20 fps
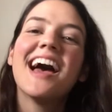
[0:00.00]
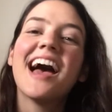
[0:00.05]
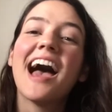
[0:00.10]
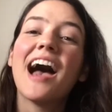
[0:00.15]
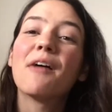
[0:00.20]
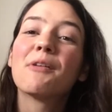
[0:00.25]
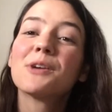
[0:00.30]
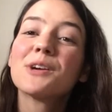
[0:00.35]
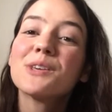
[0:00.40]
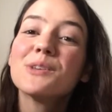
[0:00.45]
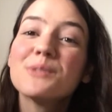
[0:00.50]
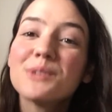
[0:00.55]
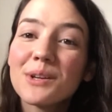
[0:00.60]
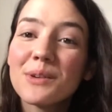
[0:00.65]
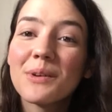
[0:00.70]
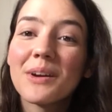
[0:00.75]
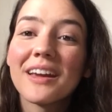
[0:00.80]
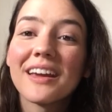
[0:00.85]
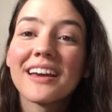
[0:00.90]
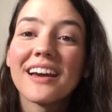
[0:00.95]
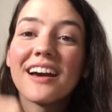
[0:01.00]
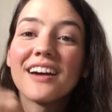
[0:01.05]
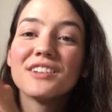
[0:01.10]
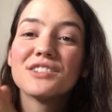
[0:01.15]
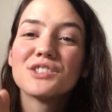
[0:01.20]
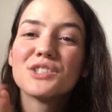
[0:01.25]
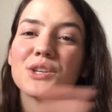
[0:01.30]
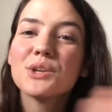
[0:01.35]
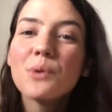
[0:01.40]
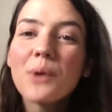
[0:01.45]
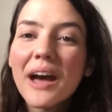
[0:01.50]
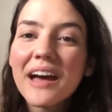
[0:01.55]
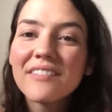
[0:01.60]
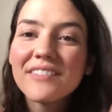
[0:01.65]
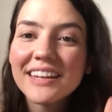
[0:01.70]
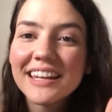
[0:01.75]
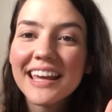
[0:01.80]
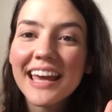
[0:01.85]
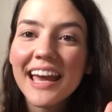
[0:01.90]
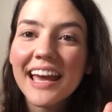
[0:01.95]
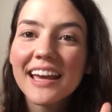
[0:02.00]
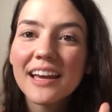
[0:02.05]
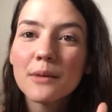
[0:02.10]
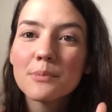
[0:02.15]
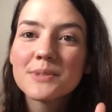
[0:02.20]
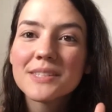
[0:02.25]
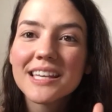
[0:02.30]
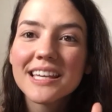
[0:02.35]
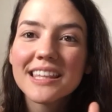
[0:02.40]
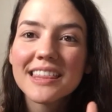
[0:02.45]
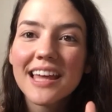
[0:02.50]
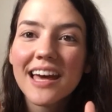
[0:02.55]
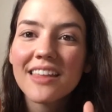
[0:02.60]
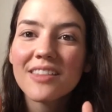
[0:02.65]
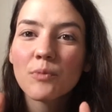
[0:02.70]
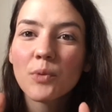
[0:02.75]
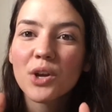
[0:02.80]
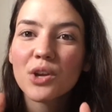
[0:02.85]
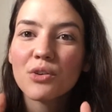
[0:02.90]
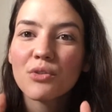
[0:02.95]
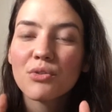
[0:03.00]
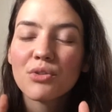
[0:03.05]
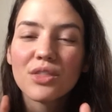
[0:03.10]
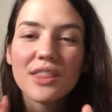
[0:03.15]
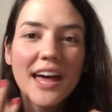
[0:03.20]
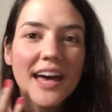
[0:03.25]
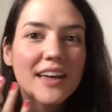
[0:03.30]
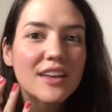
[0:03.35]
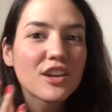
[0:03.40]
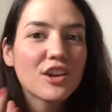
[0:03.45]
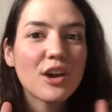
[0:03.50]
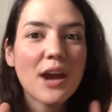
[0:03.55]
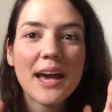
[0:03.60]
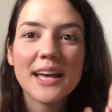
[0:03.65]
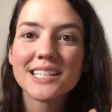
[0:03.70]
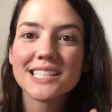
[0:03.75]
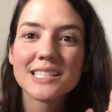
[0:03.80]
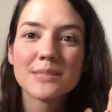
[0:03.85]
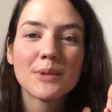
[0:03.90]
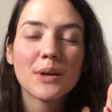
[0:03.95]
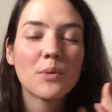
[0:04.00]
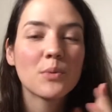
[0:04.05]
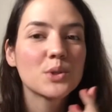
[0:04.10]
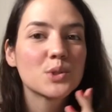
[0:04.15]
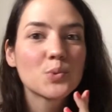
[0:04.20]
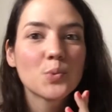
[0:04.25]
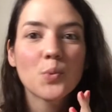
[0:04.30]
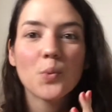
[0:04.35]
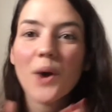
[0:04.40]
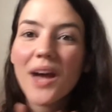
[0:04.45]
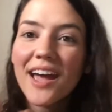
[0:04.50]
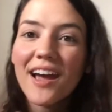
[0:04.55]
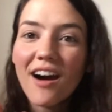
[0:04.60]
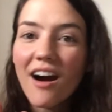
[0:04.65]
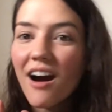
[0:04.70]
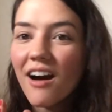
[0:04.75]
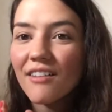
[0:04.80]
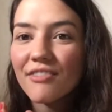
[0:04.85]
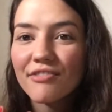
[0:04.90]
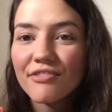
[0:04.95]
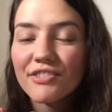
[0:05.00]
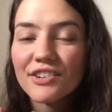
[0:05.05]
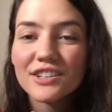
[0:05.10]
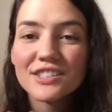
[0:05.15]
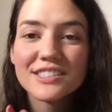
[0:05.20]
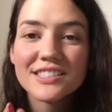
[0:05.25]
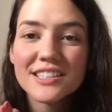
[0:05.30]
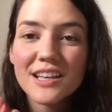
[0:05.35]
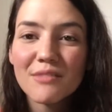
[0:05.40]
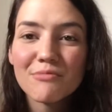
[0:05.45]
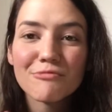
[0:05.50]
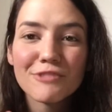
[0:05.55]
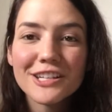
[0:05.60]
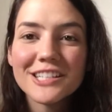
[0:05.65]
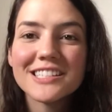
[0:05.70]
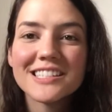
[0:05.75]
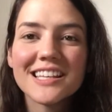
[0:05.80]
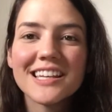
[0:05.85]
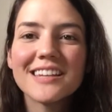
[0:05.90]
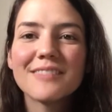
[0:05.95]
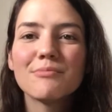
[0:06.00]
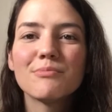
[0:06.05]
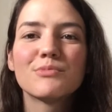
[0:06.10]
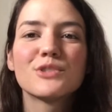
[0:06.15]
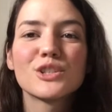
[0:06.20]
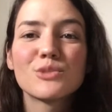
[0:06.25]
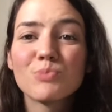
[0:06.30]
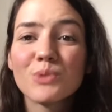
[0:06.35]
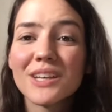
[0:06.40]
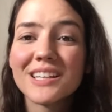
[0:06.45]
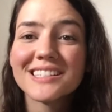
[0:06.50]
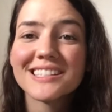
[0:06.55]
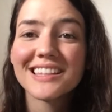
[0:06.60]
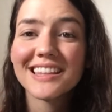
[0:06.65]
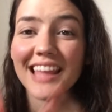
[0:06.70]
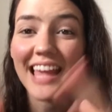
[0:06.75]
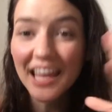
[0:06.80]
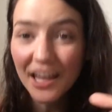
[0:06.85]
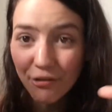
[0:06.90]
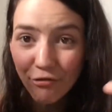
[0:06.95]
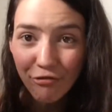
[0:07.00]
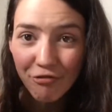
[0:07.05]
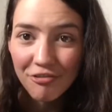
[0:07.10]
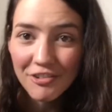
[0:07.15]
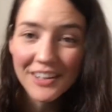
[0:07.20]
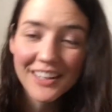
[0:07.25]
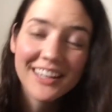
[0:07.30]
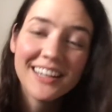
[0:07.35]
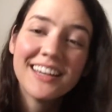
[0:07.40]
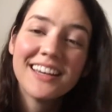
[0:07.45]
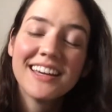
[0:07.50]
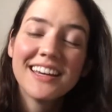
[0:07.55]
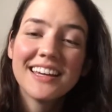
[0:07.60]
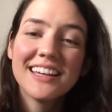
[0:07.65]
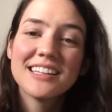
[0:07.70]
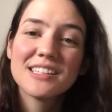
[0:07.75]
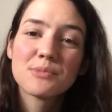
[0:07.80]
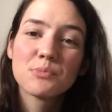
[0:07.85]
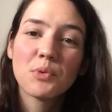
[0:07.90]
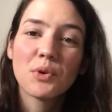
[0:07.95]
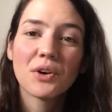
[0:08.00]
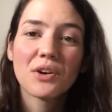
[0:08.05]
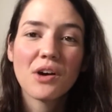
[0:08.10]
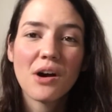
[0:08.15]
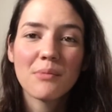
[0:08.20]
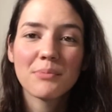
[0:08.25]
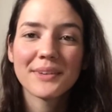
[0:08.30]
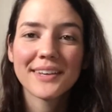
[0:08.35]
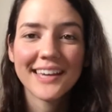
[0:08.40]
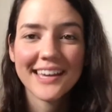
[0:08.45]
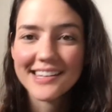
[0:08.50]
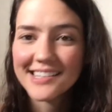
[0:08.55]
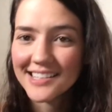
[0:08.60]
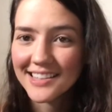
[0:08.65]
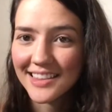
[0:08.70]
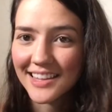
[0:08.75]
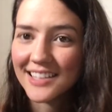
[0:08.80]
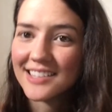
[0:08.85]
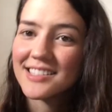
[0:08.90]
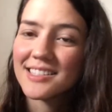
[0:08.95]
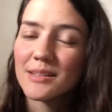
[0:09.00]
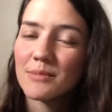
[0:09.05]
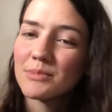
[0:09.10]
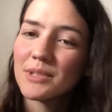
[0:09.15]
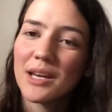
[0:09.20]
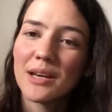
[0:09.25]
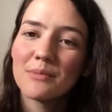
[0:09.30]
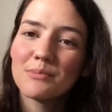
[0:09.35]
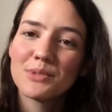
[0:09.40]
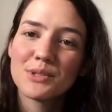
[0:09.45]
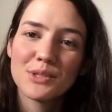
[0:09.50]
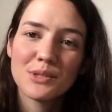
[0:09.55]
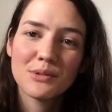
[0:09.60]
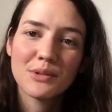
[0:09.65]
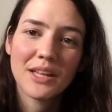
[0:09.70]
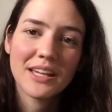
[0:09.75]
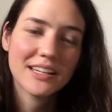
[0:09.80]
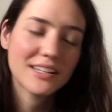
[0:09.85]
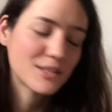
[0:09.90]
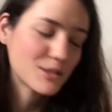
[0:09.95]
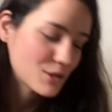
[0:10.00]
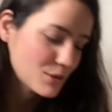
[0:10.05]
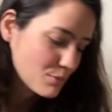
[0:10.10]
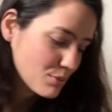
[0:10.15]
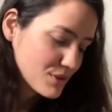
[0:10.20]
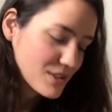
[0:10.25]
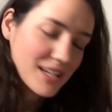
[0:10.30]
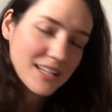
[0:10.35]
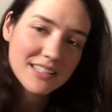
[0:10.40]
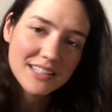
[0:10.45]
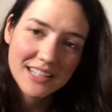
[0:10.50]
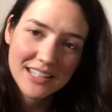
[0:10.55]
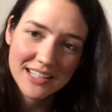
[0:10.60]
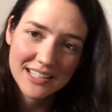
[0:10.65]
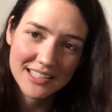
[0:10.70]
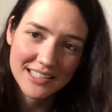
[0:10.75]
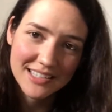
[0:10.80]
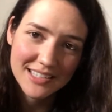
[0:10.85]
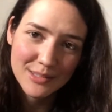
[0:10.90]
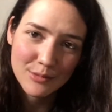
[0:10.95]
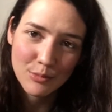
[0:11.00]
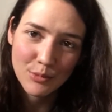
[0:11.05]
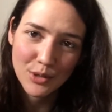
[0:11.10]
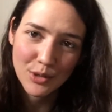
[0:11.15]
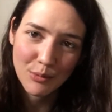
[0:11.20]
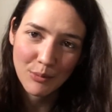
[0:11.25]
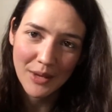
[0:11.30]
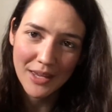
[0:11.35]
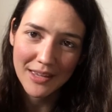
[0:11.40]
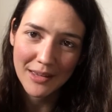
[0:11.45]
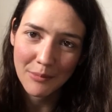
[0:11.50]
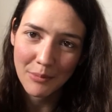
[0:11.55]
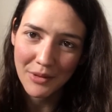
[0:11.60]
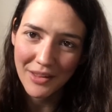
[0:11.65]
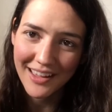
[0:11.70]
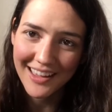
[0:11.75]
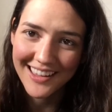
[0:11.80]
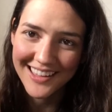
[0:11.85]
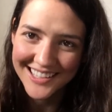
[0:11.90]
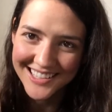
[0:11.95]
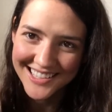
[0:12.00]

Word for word: How are you doing? Do you have any hang-ups like that where you your estimate was way off for some reason, just because life is more complicated than sometimes you like to pretend it is when you're making plans?